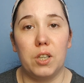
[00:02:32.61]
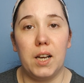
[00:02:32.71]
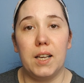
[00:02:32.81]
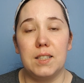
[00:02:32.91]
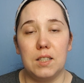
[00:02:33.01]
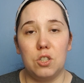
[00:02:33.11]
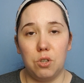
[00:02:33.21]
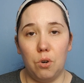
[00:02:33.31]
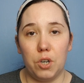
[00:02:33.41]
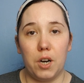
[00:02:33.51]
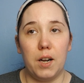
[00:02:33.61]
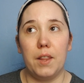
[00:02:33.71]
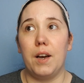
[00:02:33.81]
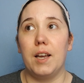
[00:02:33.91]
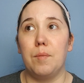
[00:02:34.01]
guys, this toner that
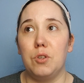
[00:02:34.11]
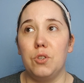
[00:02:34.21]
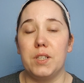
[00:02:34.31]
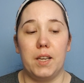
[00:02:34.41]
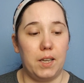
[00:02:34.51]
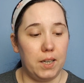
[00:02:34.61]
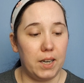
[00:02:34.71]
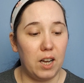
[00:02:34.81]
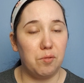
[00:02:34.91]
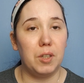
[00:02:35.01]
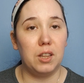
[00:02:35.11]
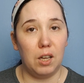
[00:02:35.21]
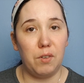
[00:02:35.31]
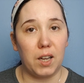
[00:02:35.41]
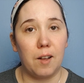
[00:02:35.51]
I am using and I have been
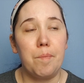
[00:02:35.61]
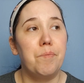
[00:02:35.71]
loving.